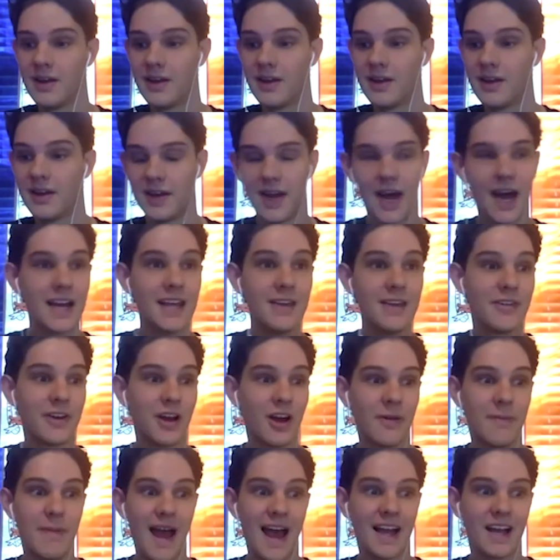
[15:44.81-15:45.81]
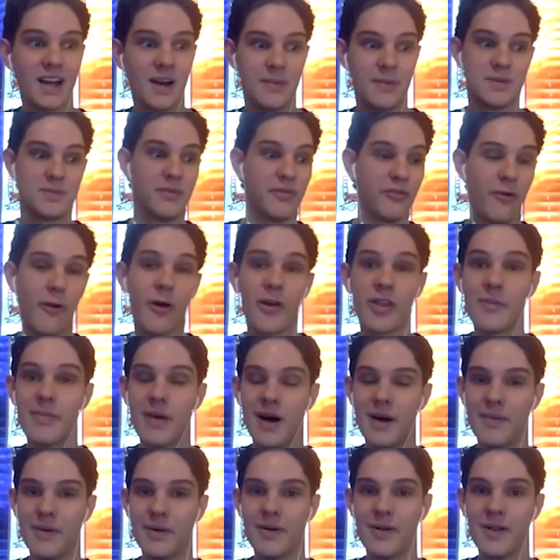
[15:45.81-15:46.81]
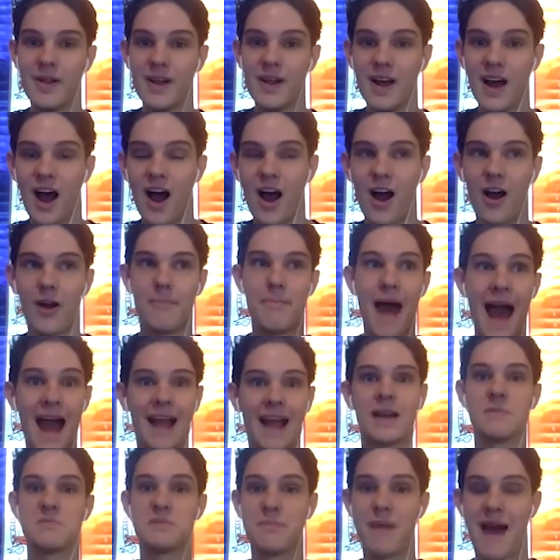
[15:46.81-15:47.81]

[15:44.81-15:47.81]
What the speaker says: not even our backups before the bubble, our backups,